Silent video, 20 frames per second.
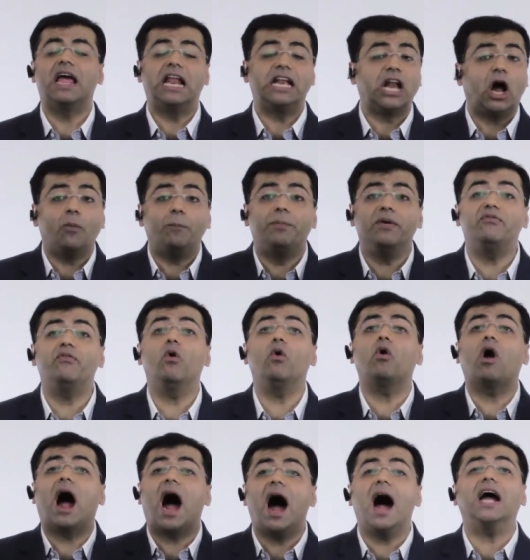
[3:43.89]
Now,
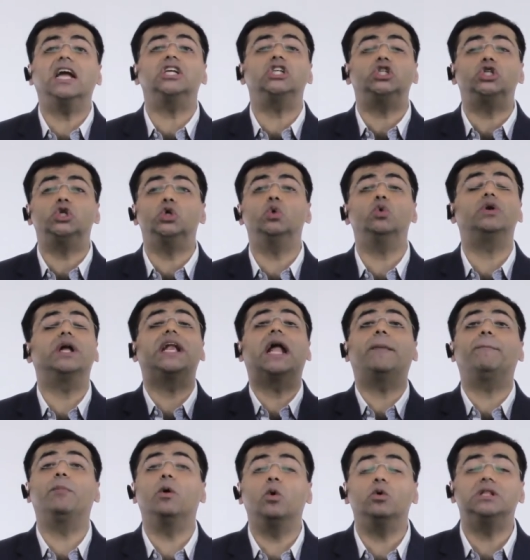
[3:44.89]
before I shoot and
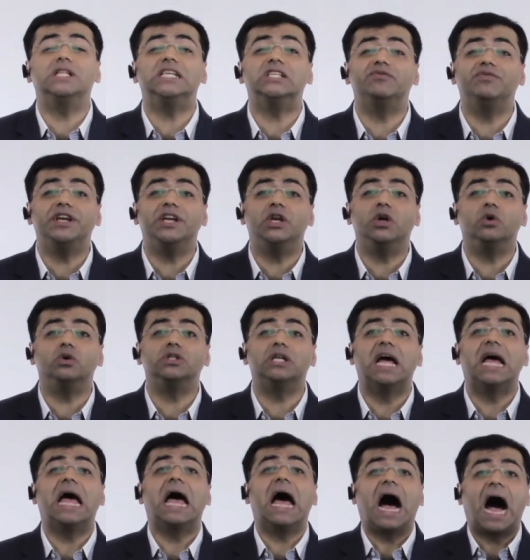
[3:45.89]
upload these videos,
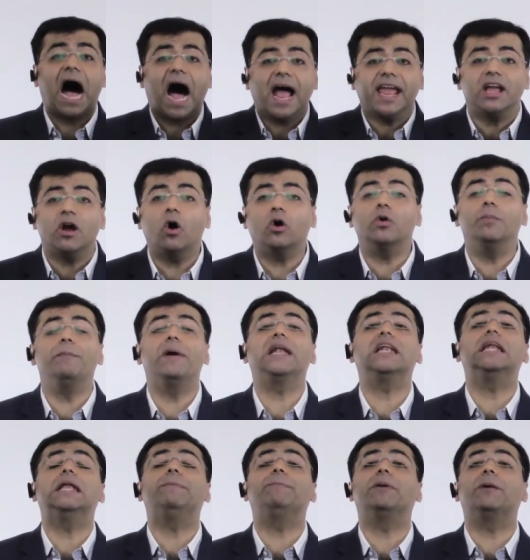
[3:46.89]
I got to
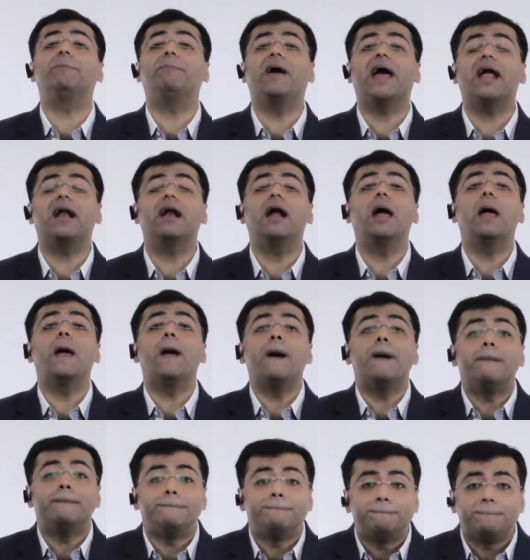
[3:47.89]
mentally prepare
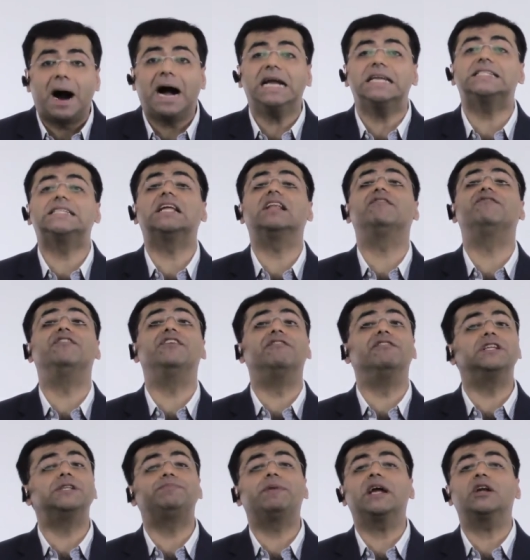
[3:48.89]
myself with
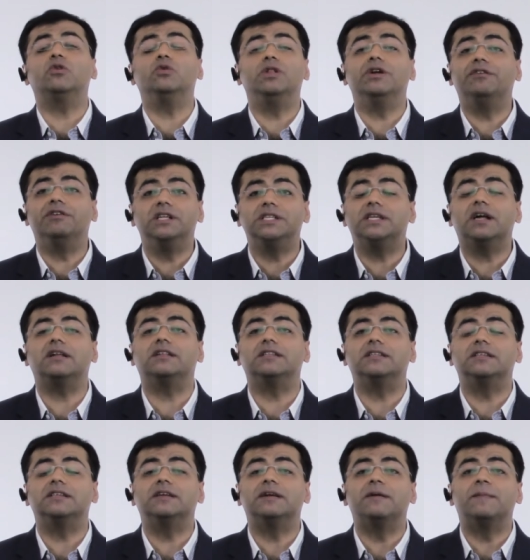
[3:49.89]
respect to the
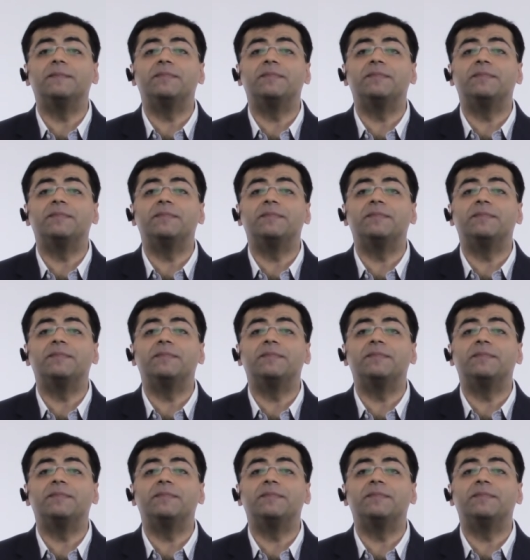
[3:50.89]
results.